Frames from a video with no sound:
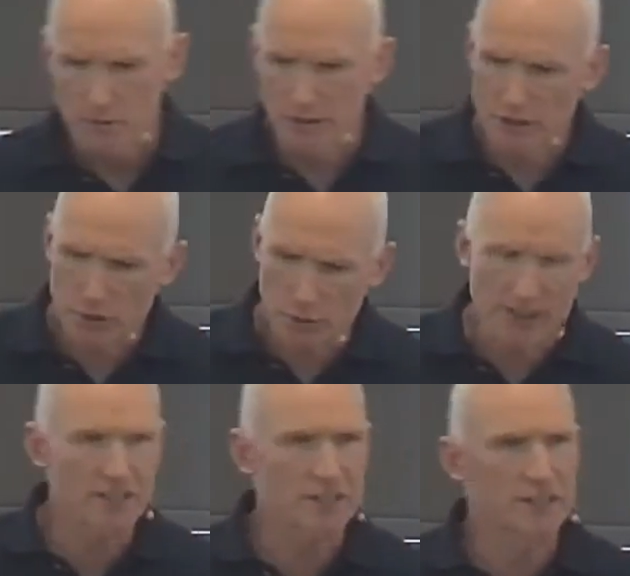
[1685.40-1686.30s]
We
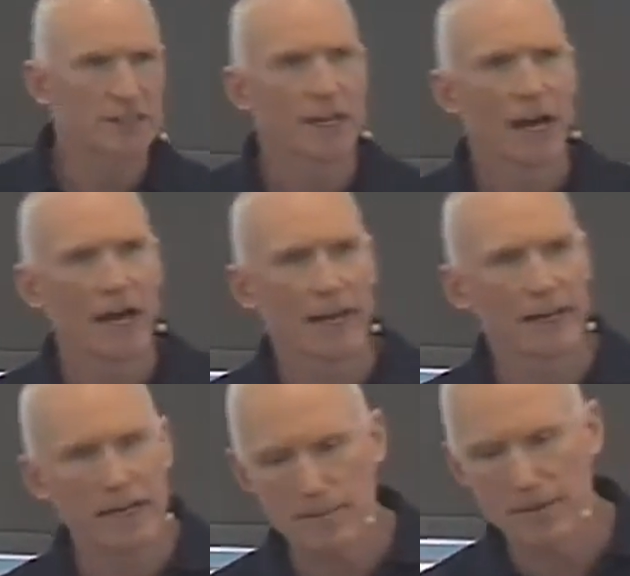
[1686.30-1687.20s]
twist
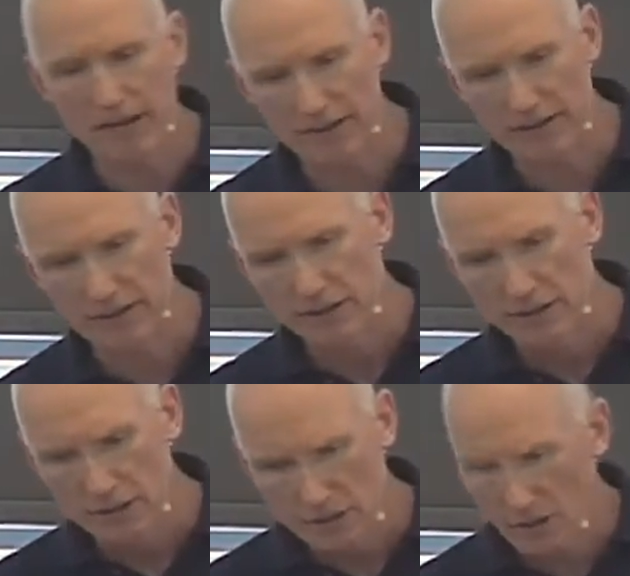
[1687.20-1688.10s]
and limit
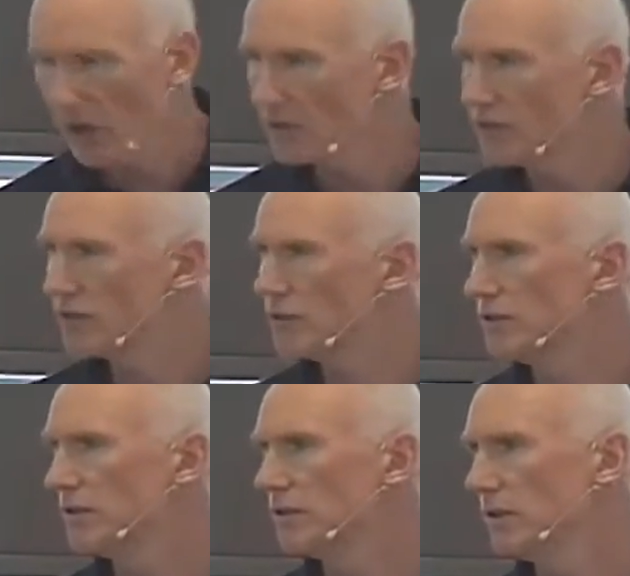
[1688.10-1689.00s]
God's
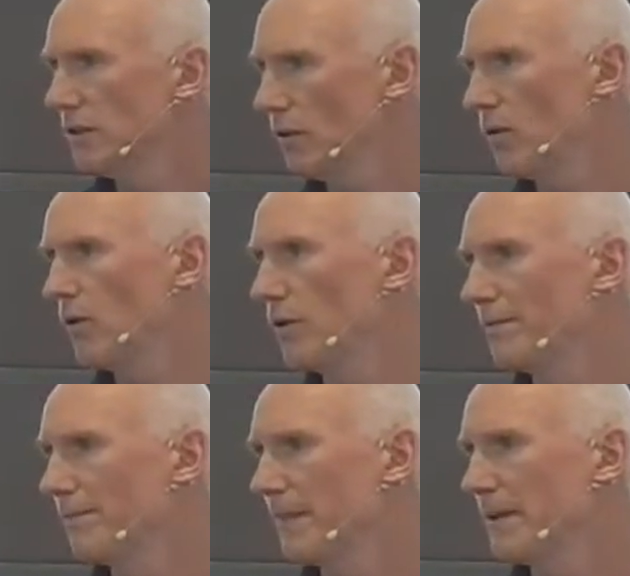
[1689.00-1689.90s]
law
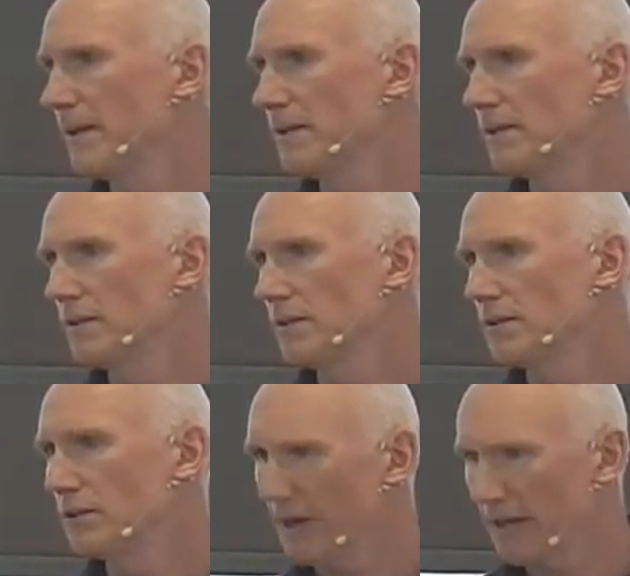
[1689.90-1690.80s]

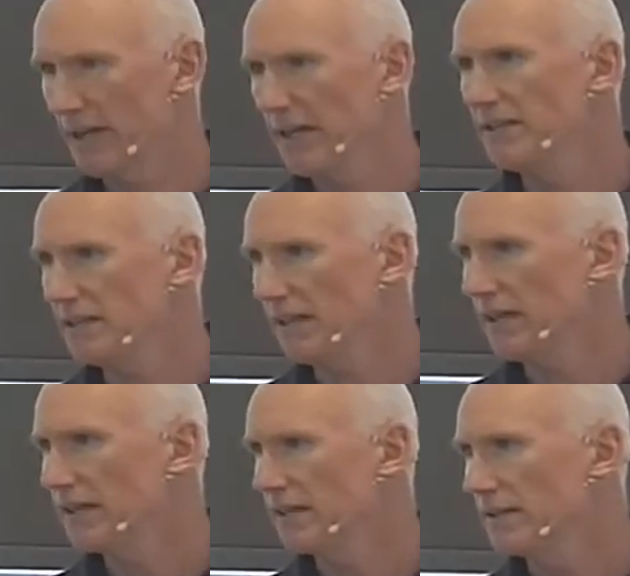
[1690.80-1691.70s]
to make it
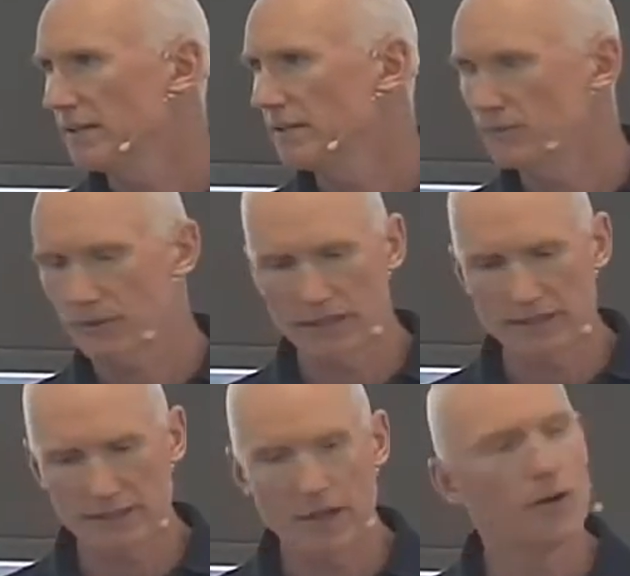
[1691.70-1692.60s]
easy for
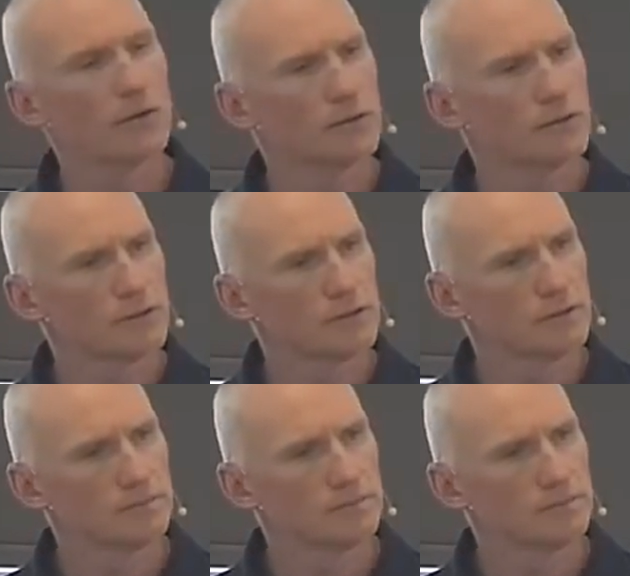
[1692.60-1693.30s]
ourselves.